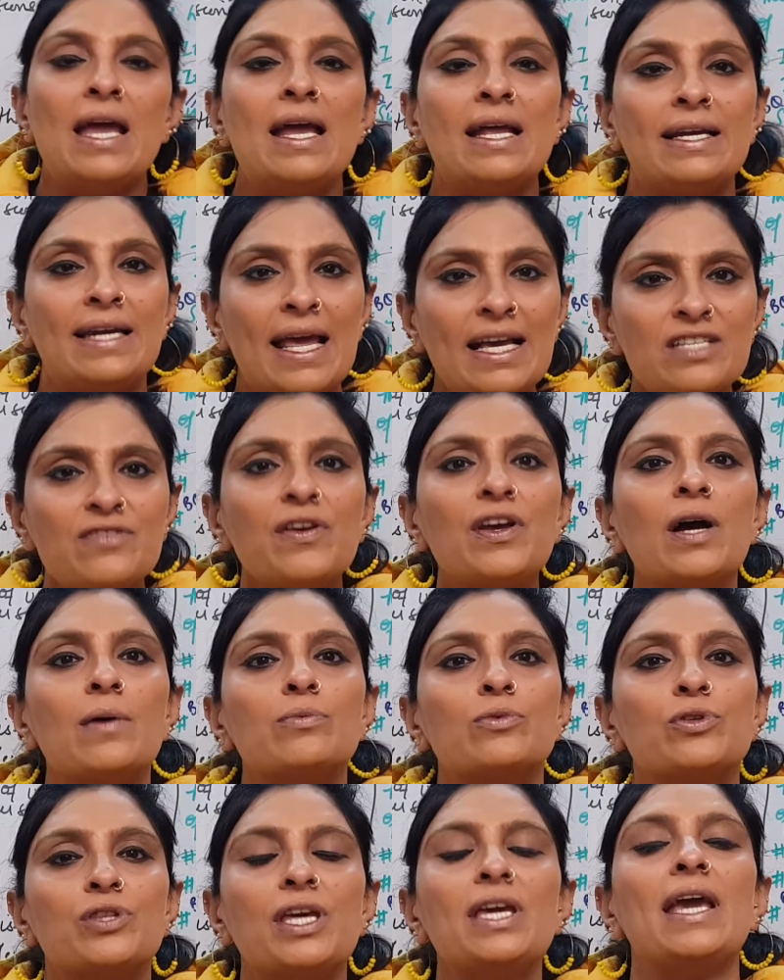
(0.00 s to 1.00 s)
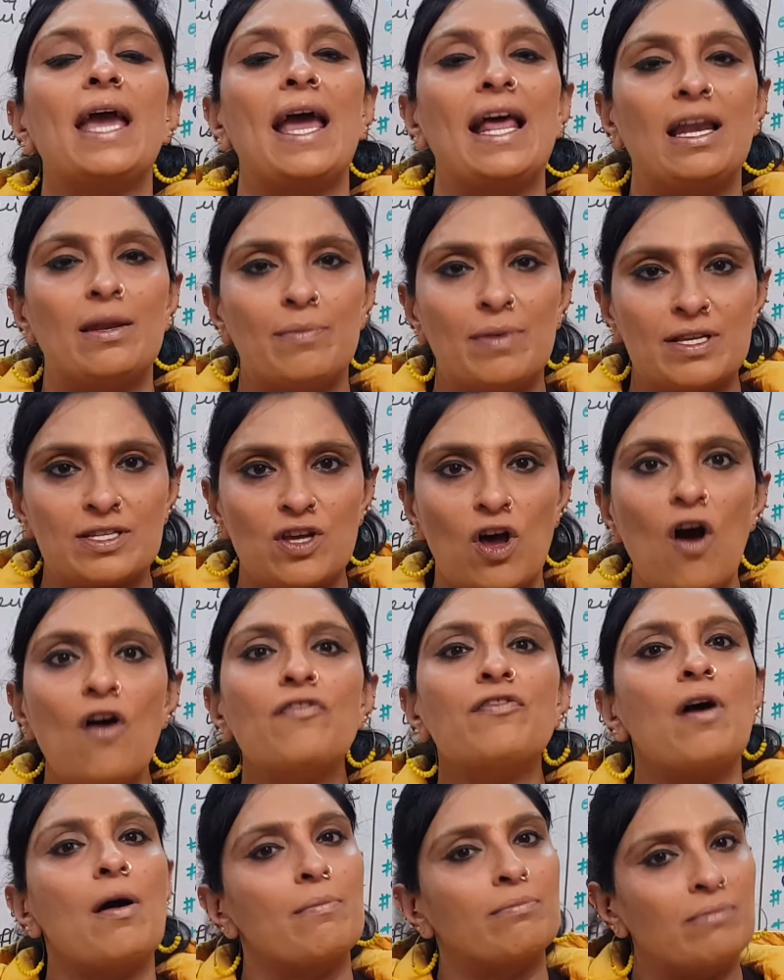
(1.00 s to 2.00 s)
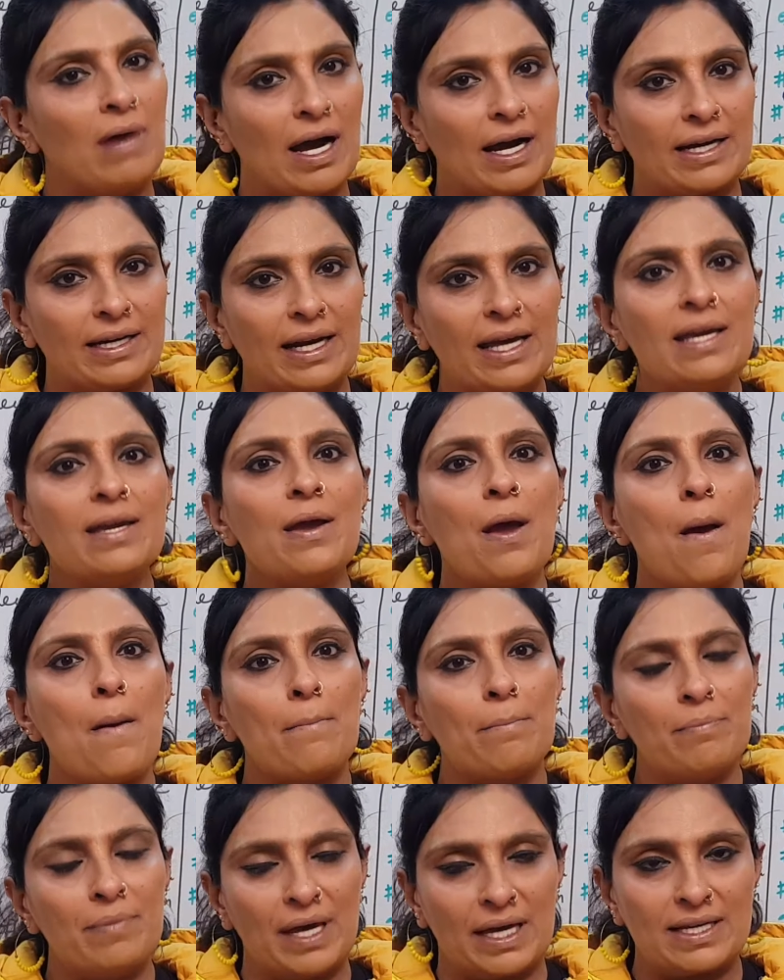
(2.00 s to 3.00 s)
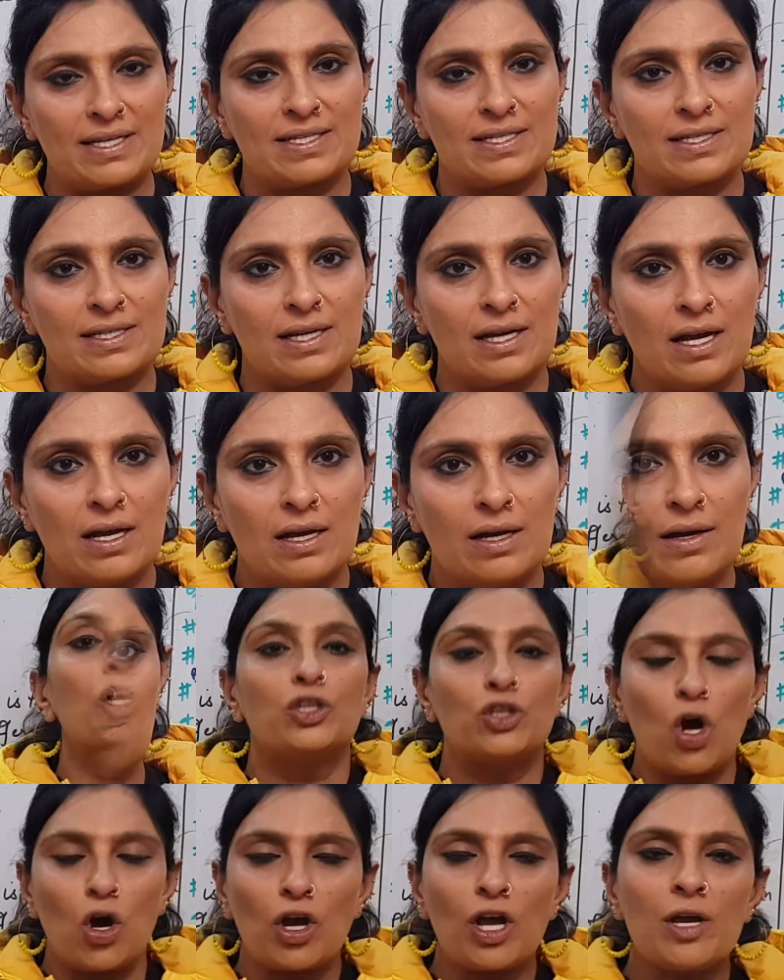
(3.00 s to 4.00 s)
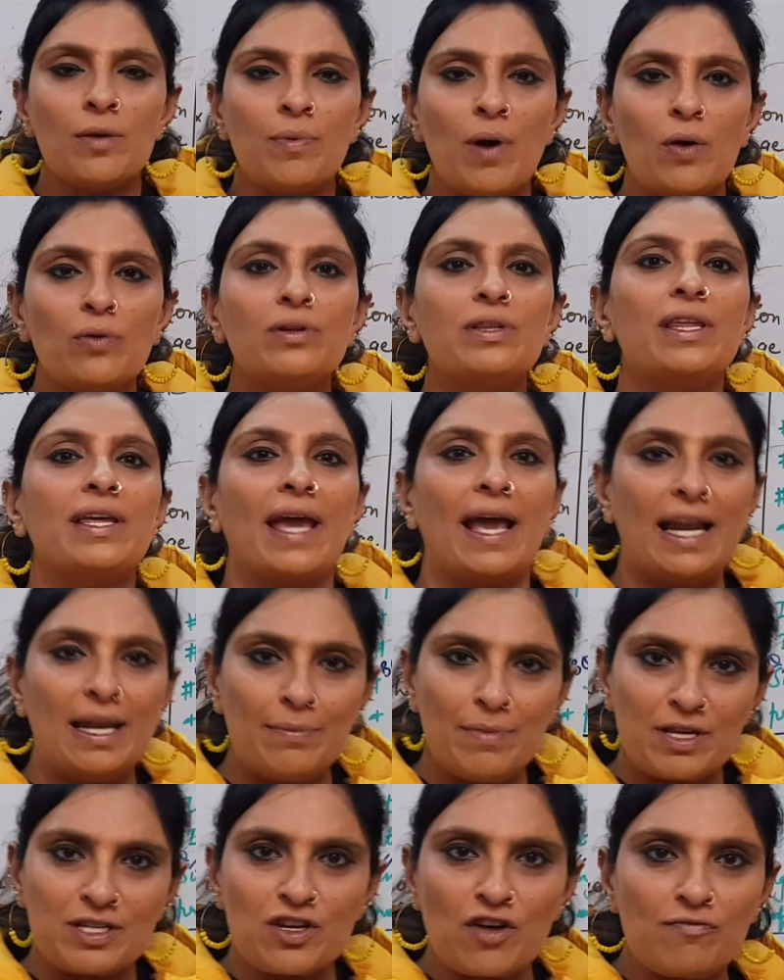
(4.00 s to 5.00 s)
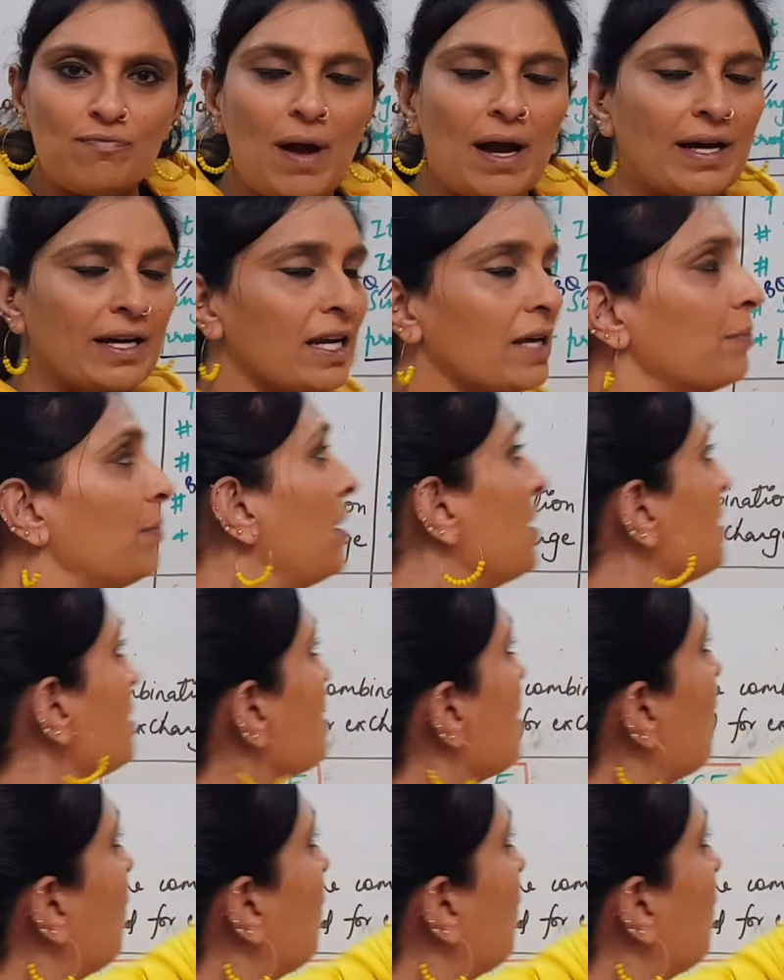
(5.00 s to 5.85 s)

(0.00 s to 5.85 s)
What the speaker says: Next we come to the elements of marketing mix. Talking about the elements of marketing mix, the